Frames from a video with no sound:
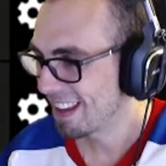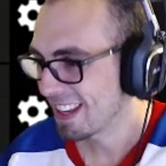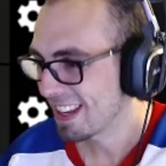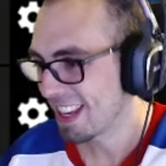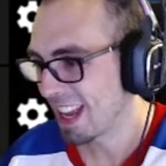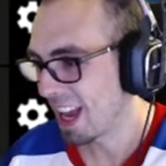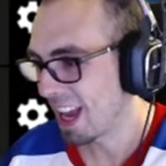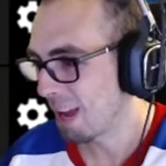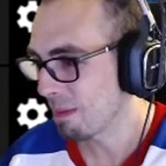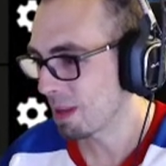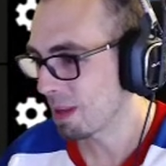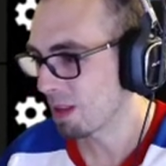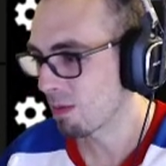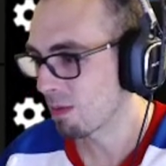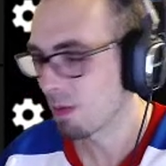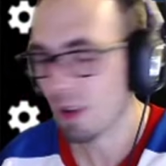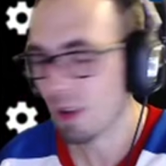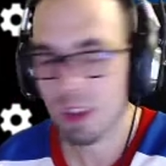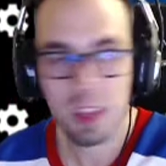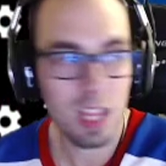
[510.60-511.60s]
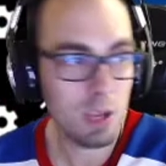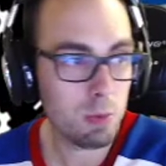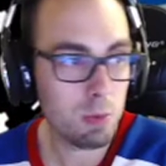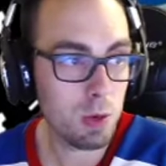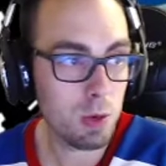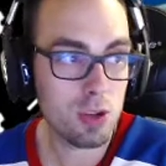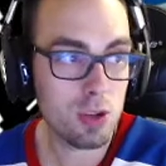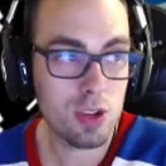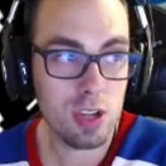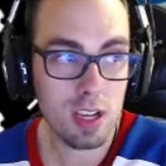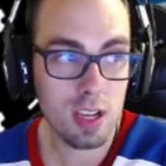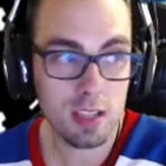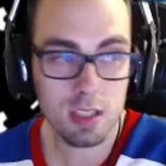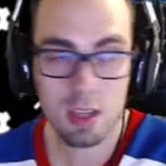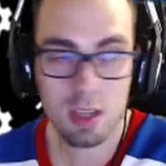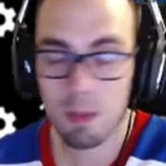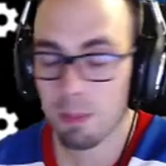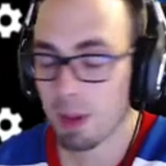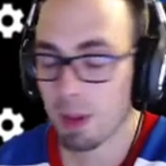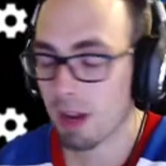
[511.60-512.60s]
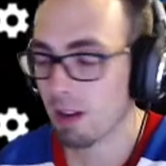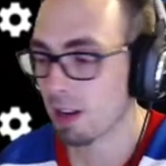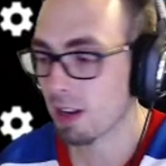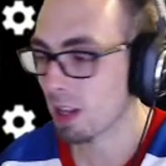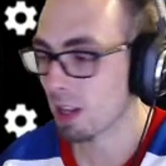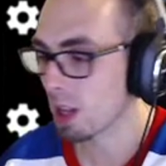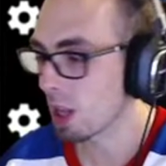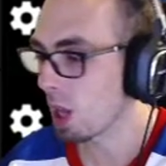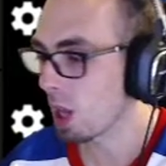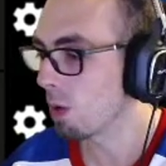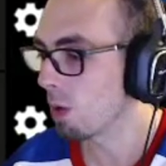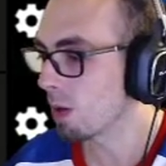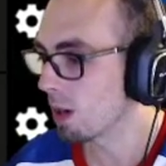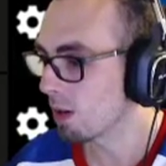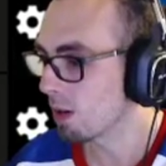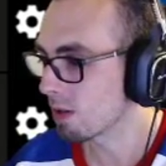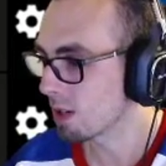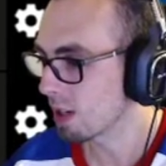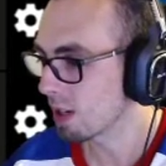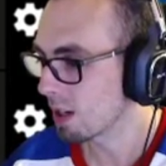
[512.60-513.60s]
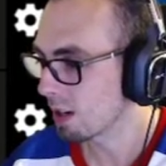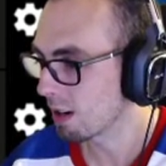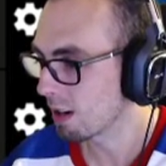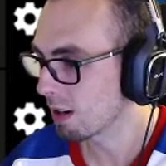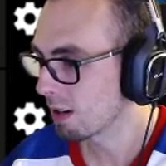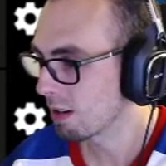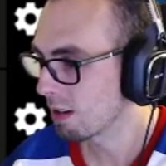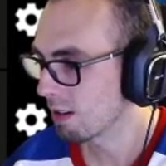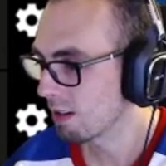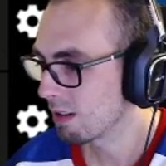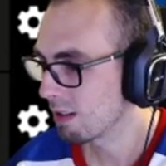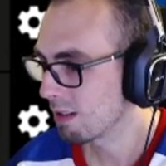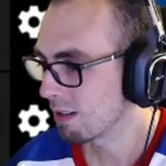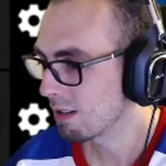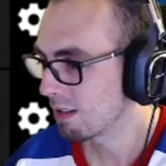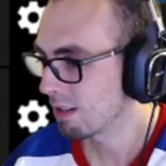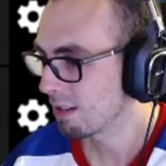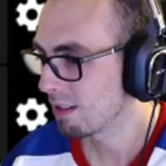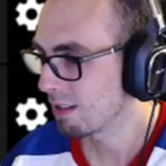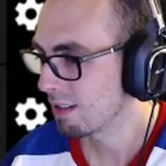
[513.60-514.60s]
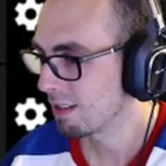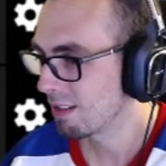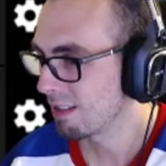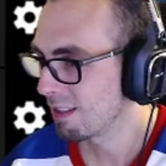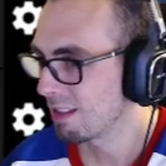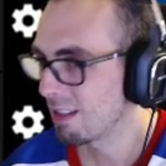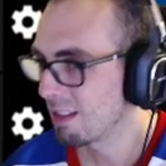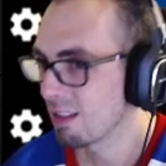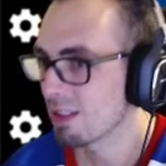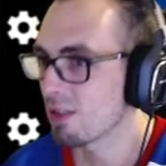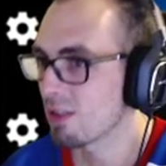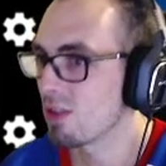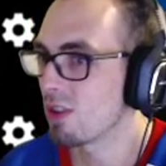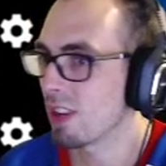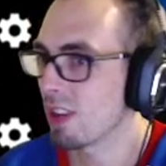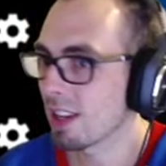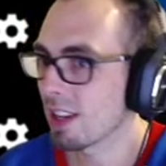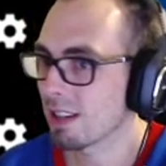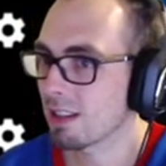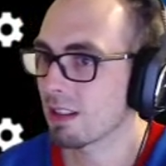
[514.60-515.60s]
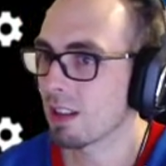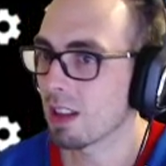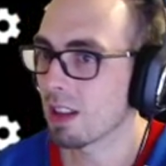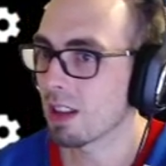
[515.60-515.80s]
Yeah, I mean, we're just comparing logos here. Just